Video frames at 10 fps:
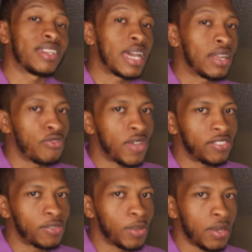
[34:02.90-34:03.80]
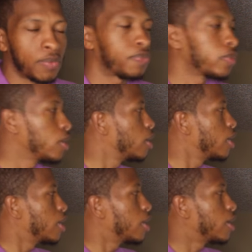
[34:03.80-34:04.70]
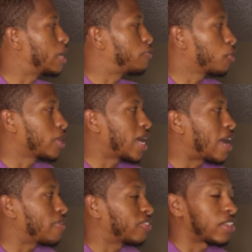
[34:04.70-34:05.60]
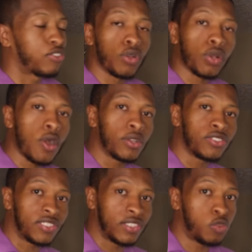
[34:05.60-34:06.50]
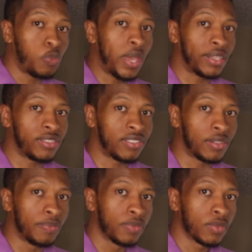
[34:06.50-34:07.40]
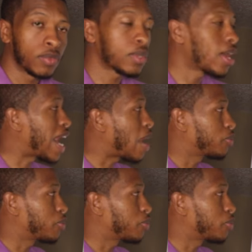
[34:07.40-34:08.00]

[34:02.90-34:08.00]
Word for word: and not investment. If you're going to have this as your largest expense, I